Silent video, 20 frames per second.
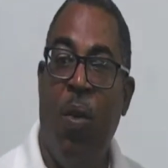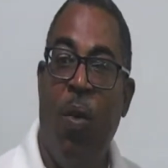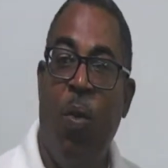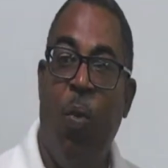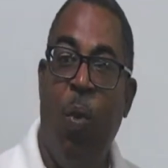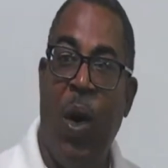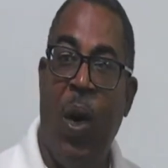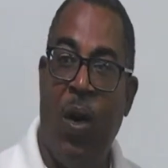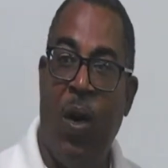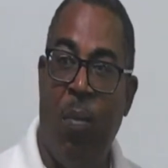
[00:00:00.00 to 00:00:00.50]

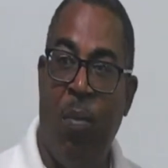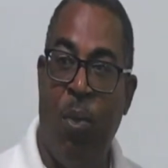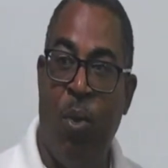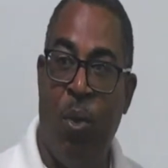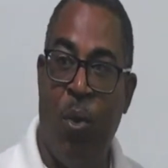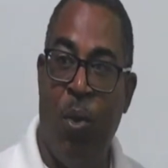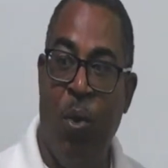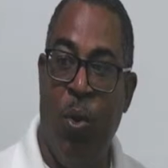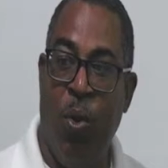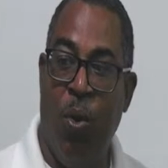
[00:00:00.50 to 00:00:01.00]
Welcome
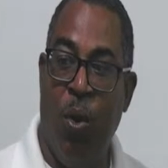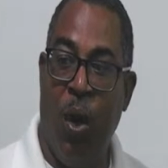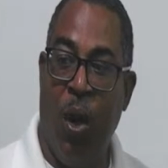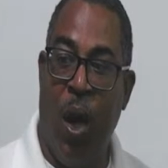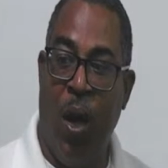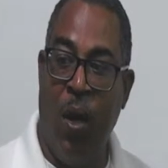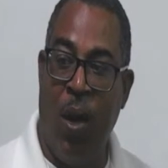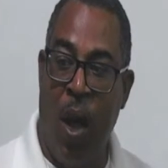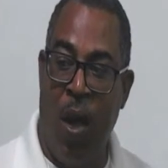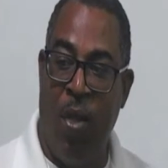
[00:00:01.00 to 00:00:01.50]
to
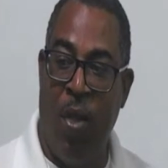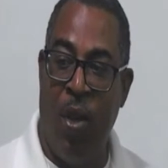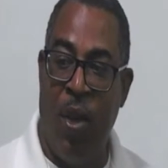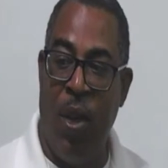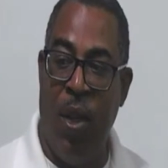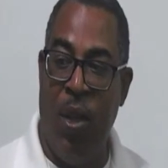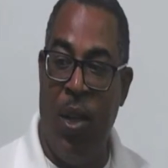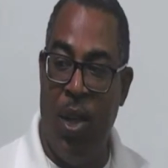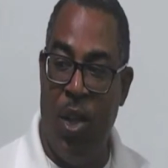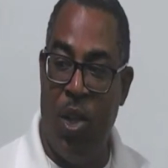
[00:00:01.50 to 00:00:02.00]
another
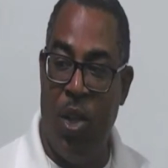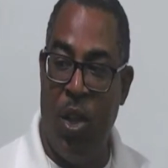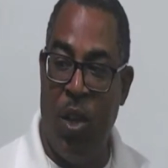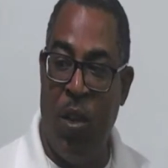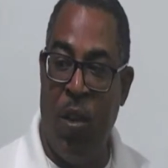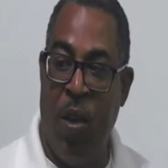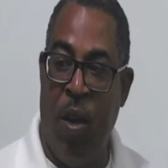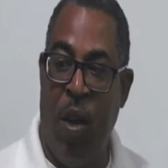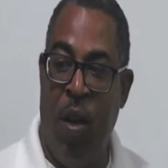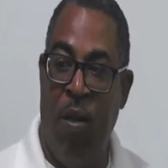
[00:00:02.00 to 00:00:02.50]
edition
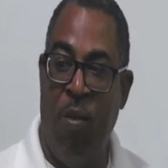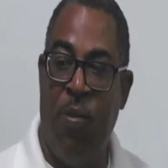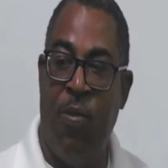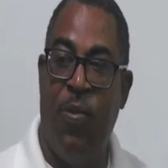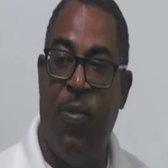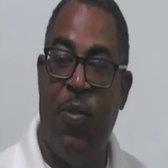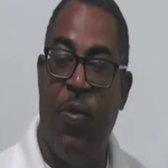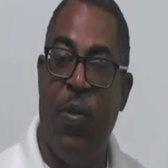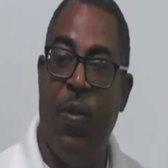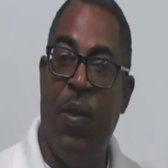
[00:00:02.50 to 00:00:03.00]

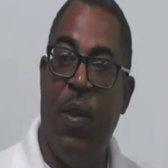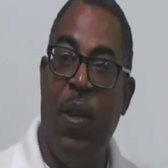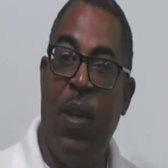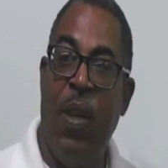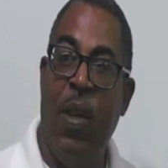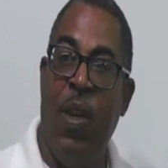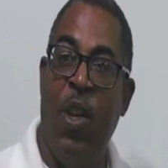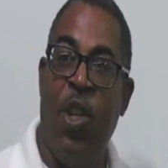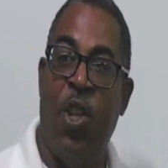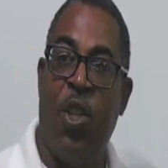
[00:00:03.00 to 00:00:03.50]
of
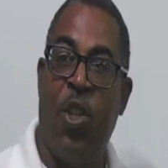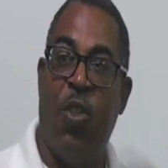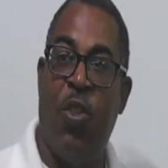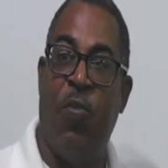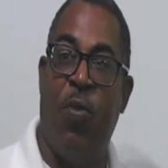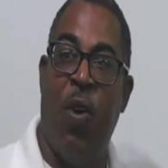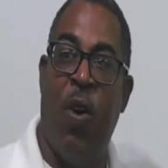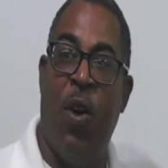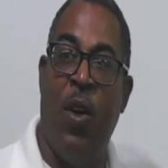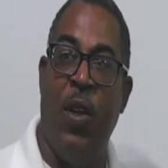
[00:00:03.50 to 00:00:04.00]
English
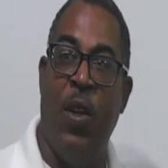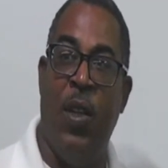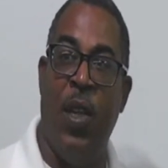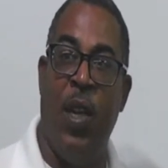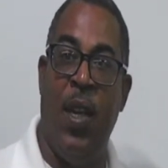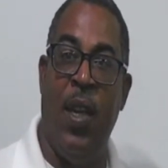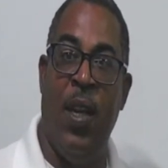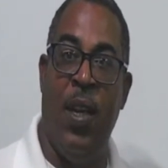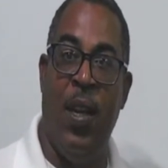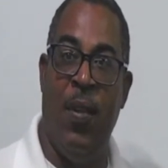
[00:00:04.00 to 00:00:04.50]
for
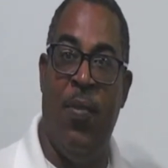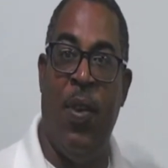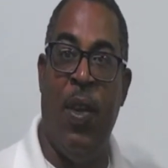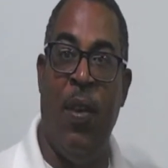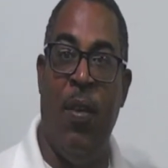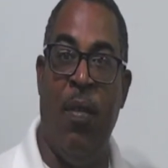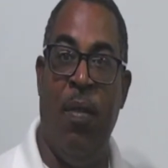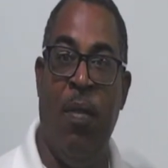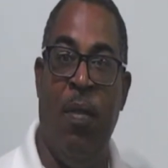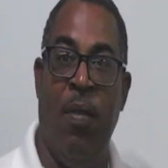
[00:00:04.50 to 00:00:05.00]
Daily Living.